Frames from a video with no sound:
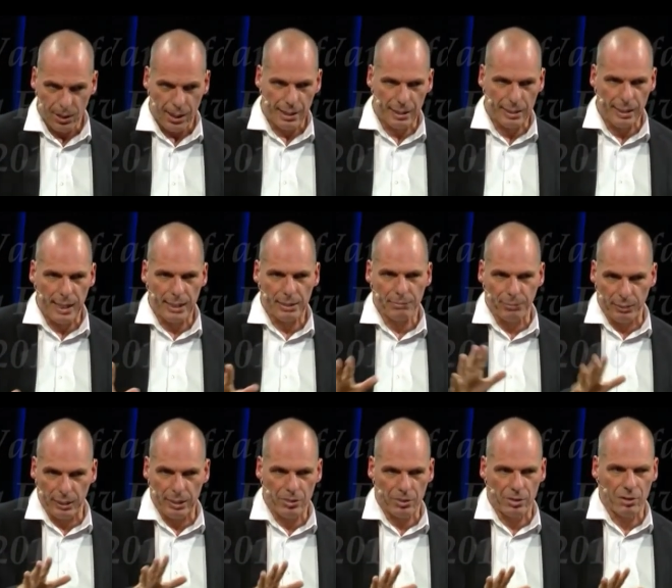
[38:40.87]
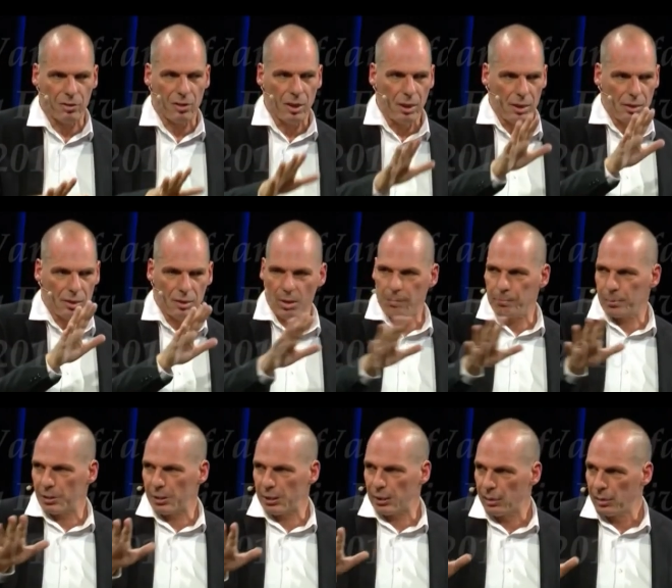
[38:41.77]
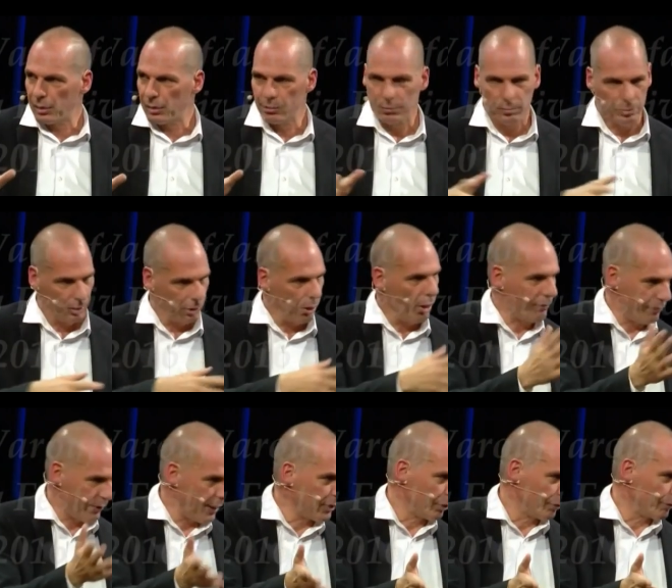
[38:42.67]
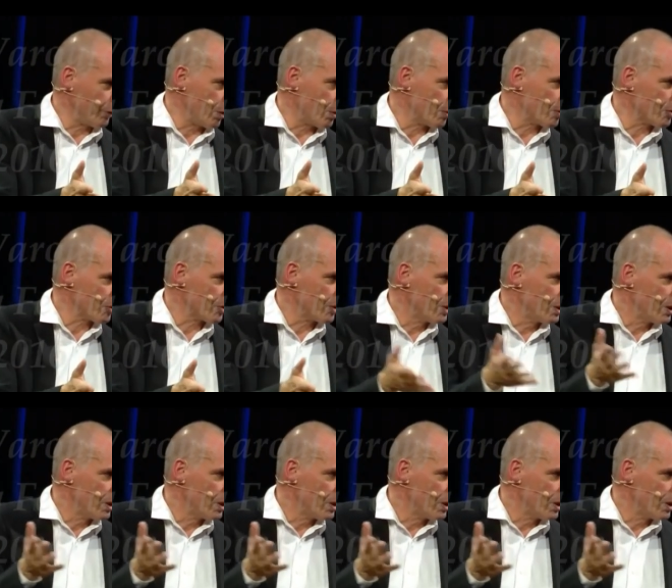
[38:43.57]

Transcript: It's like, for instance, somebody, you know, a friend of yours,